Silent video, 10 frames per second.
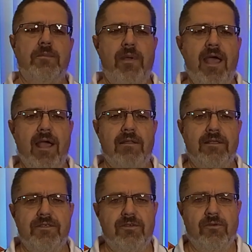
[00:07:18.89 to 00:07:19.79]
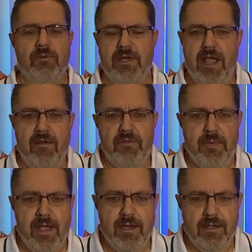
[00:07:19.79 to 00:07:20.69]
pack that you don't want to have to
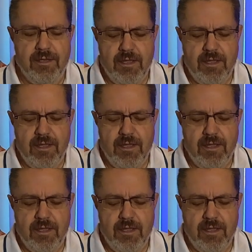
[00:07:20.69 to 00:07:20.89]
pack.